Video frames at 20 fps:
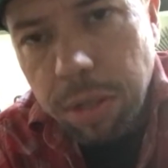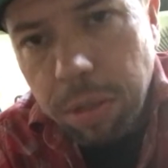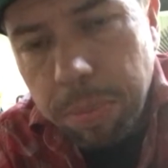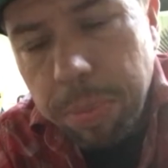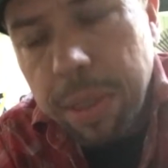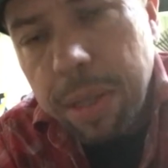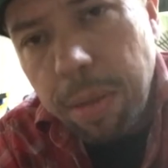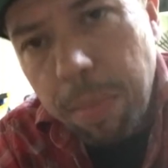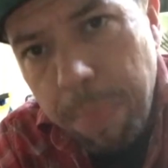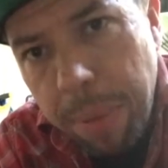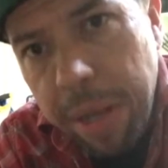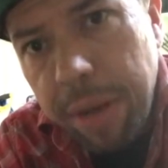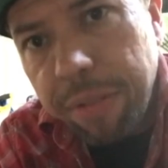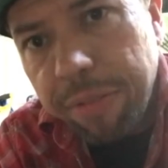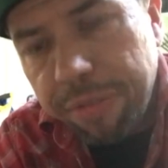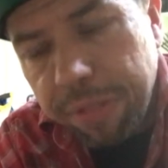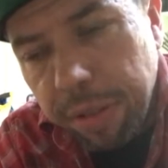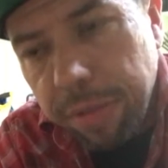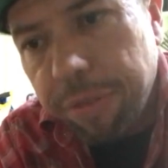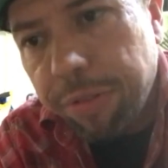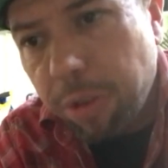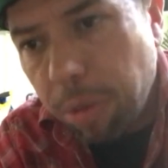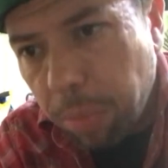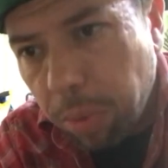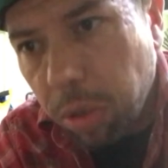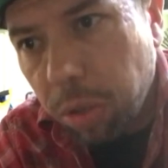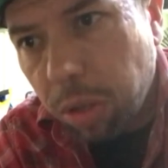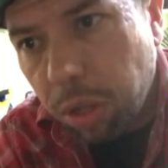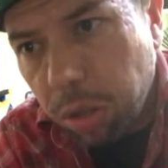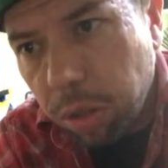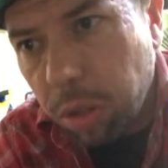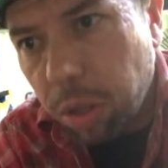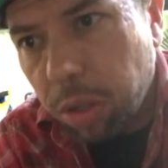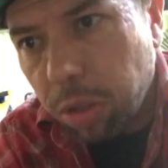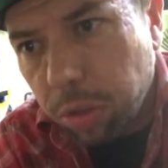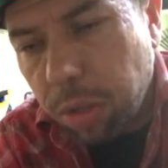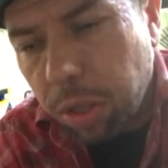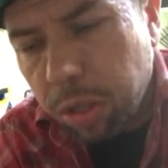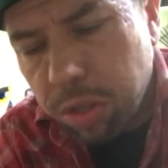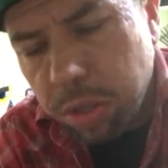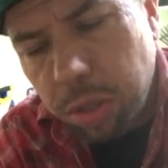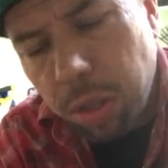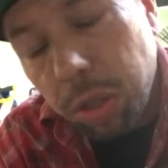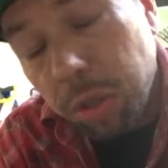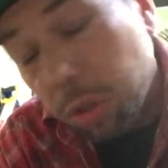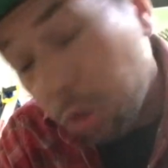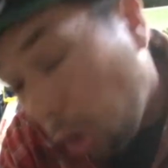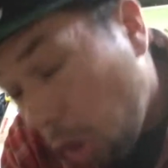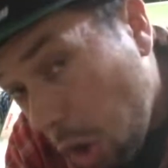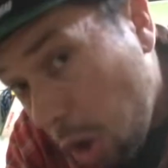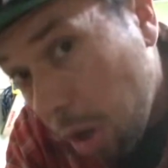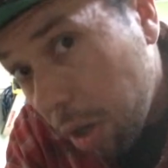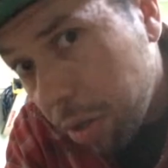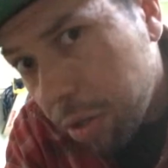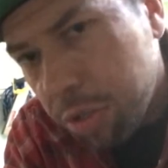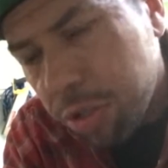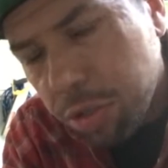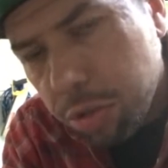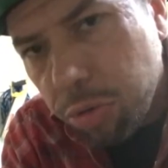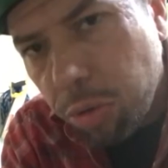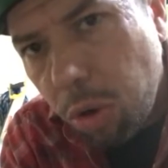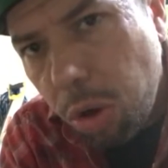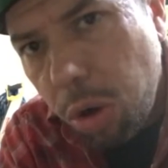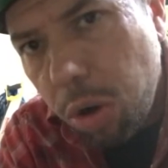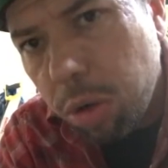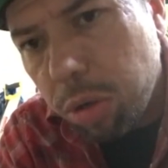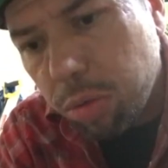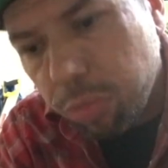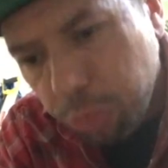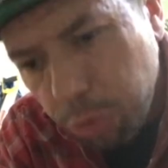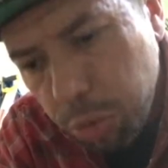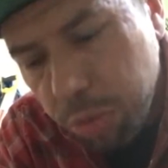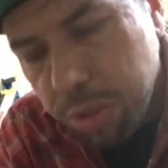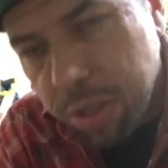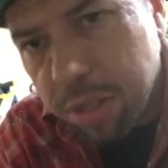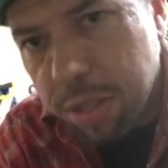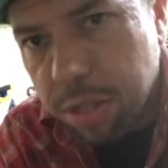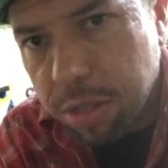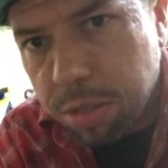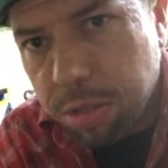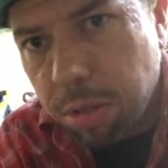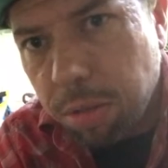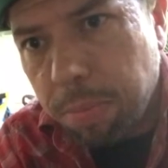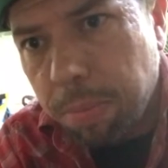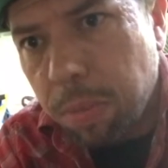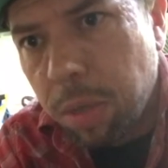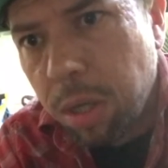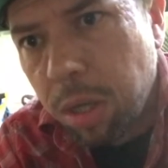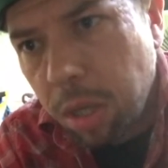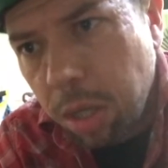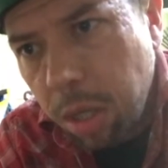be a benefit from a long, strong root system